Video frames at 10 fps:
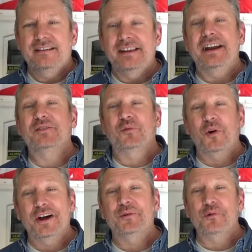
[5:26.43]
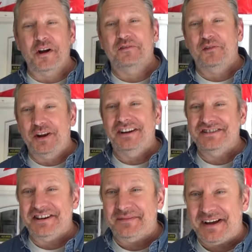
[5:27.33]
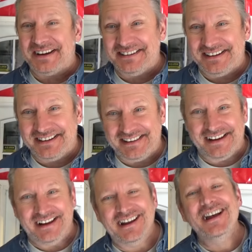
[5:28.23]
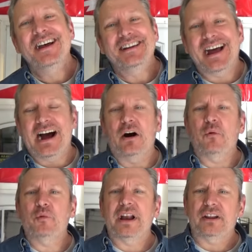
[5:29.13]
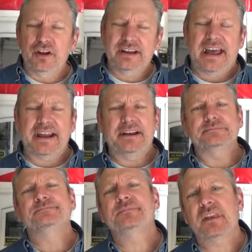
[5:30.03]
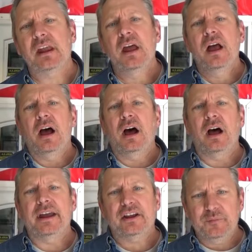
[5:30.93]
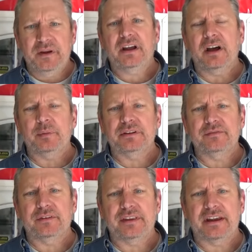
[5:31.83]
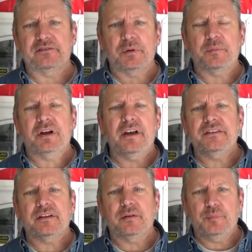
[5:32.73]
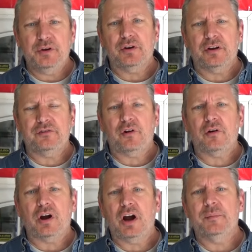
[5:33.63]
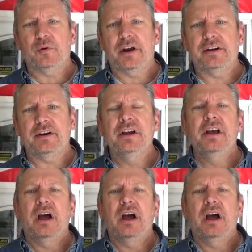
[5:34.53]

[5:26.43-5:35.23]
That is one rough running Jeep, I can tell you that. Now, when I look at it, it could be a couple different things, but because the computer controlled carburetor,